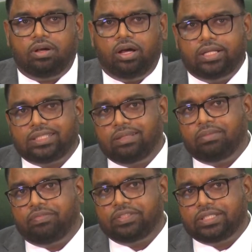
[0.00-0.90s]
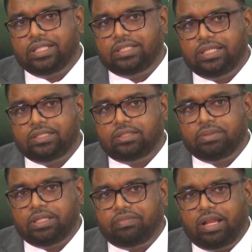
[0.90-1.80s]
Other similar facilities to
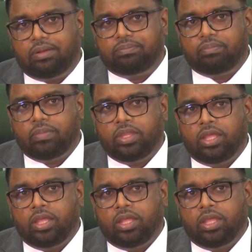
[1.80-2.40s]
be developed